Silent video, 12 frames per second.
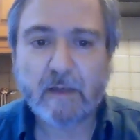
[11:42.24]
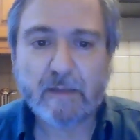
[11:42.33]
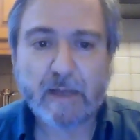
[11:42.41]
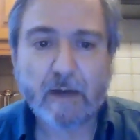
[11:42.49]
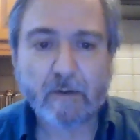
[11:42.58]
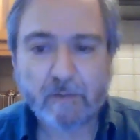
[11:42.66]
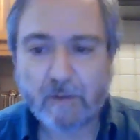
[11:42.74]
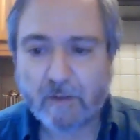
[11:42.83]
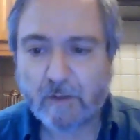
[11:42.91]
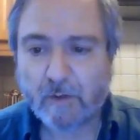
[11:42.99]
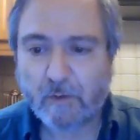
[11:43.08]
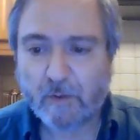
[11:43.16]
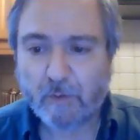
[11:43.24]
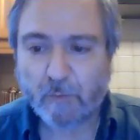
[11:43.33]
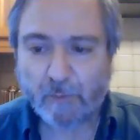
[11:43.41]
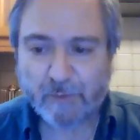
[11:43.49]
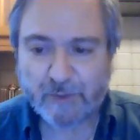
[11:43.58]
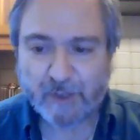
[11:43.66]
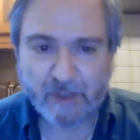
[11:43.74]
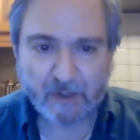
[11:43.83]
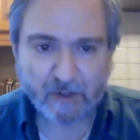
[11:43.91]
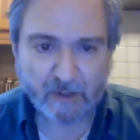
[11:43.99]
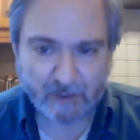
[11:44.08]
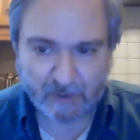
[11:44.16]
Now, when we say the
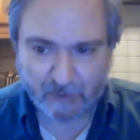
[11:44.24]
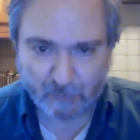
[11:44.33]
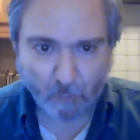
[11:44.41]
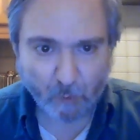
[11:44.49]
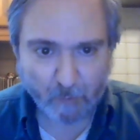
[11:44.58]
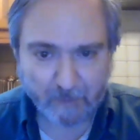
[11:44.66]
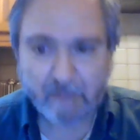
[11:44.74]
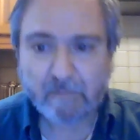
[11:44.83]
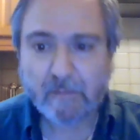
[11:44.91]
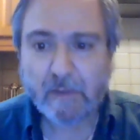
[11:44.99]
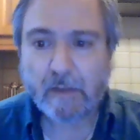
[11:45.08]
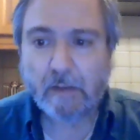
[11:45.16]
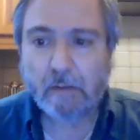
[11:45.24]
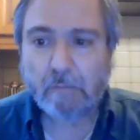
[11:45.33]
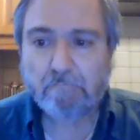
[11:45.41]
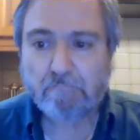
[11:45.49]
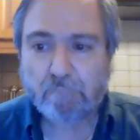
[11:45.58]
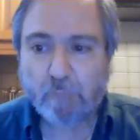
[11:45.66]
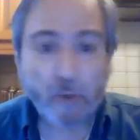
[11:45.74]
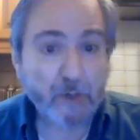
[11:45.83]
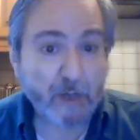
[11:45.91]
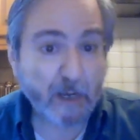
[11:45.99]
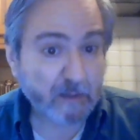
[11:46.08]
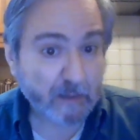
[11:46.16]
Arctic is warming, we're
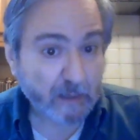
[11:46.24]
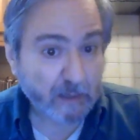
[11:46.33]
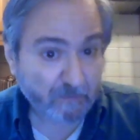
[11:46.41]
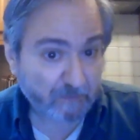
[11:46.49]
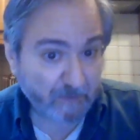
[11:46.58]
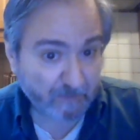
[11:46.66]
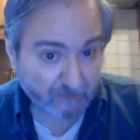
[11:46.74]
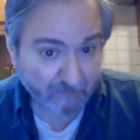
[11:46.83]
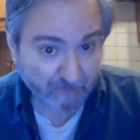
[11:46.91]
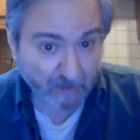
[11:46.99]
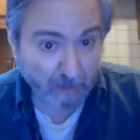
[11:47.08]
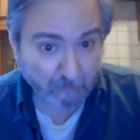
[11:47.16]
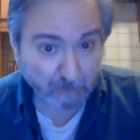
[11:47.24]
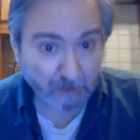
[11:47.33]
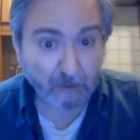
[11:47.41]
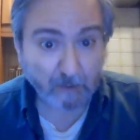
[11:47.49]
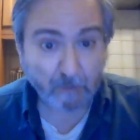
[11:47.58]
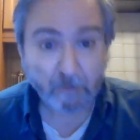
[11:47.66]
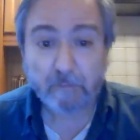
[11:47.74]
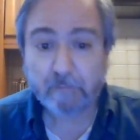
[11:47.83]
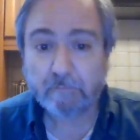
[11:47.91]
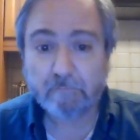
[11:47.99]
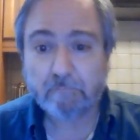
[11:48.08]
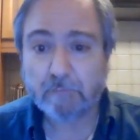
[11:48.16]
not getting 55 below,
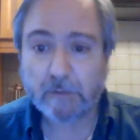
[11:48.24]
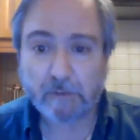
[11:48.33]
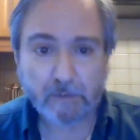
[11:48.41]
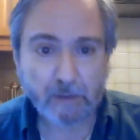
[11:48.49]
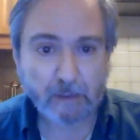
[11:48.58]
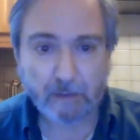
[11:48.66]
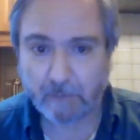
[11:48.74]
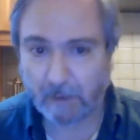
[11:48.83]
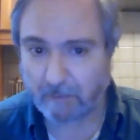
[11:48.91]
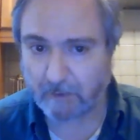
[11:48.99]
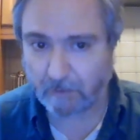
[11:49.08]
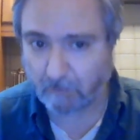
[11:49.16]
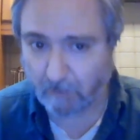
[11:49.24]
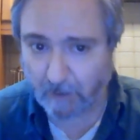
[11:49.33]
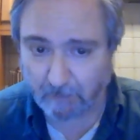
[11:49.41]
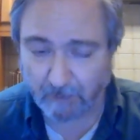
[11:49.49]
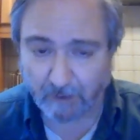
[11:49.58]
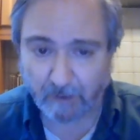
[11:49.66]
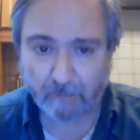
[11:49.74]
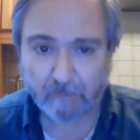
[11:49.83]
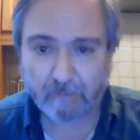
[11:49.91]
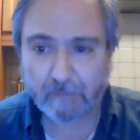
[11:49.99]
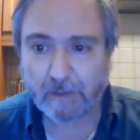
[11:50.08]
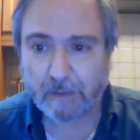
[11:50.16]
we're getting maybe 20 below.
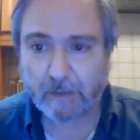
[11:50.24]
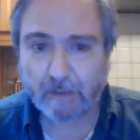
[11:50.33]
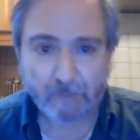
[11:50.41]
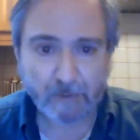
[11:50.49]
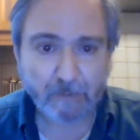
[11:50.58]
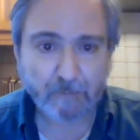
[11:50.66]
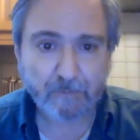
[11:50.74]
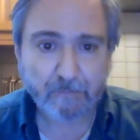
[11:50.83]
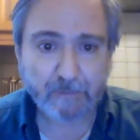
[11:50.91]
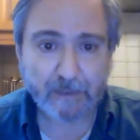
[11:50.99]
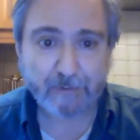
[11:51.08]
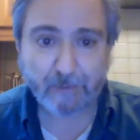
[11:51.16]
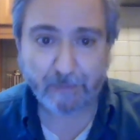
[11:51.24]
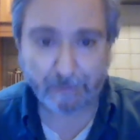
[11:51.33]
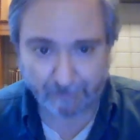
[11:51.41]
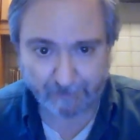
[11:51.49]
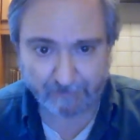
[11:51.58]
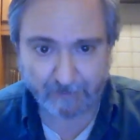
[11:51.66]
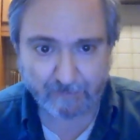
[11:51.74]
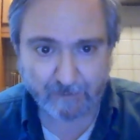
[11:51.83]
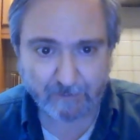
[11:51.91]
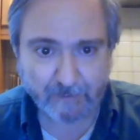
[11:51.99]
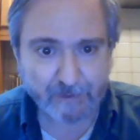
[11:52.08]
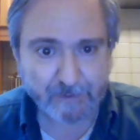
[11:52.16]
Well, that's 35
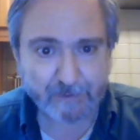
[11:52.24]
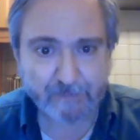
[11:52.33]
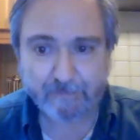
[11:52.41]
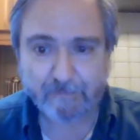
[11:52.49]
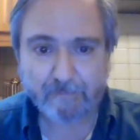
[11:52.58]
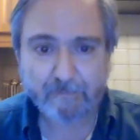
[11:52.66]
degrees.